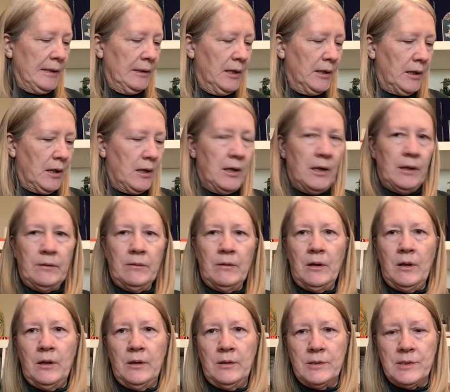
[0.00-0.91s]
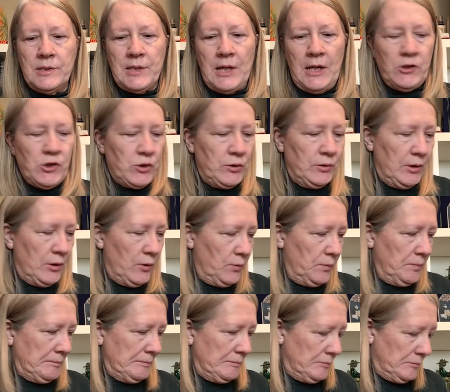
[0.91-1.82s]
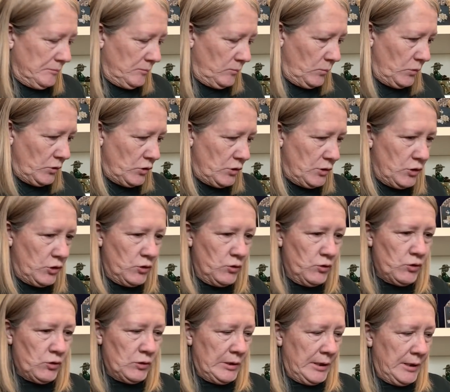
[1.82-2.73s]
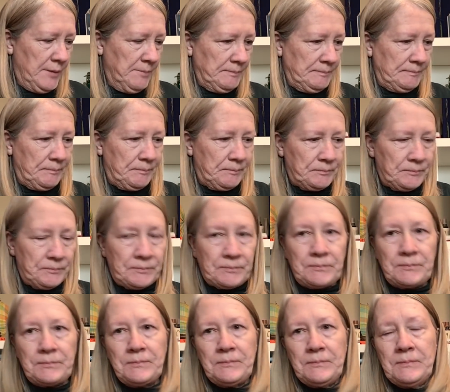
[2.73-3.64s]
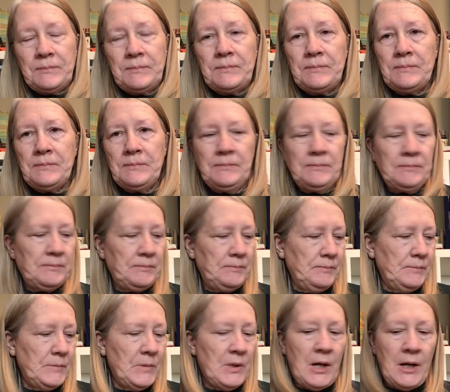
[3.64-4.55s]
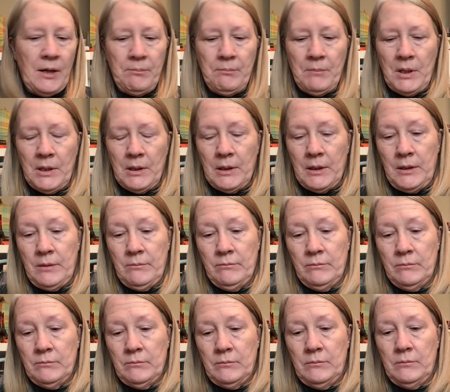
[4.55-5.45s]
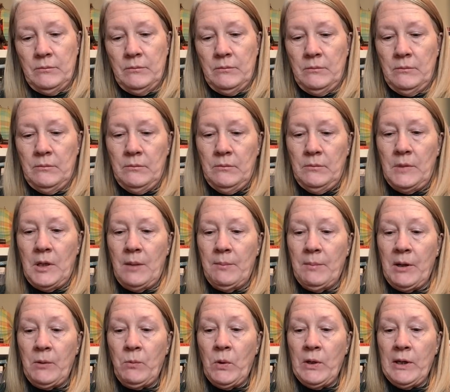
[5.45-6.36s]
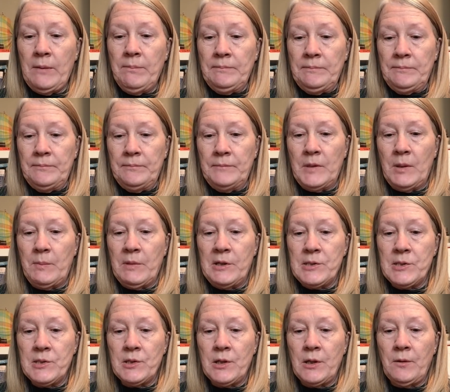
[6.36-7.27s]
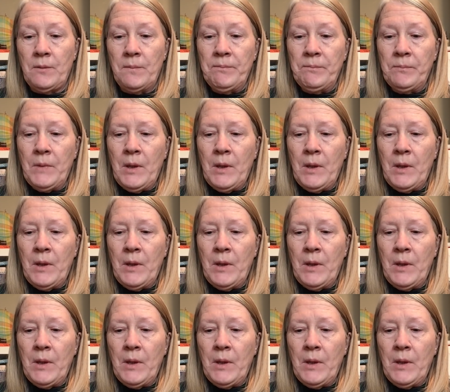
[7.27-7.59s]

luck on Stash and Load, which is usually not my way, not my style.